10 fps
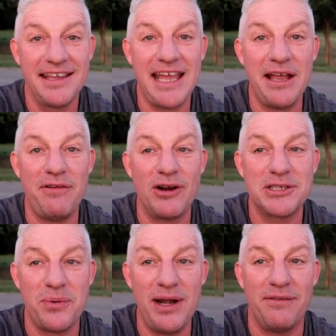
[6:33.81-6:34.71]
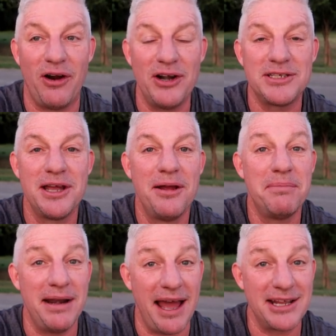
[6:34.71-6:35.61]
king of hearts, queen of hearts,
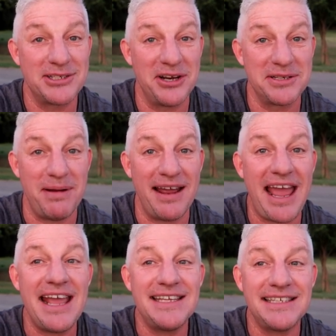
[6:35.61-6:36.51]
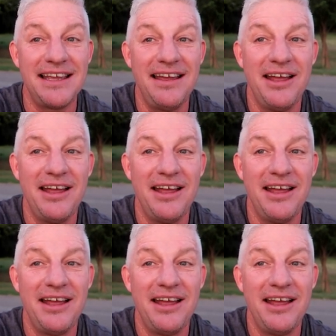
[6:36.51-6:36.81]
but not as good as my ace.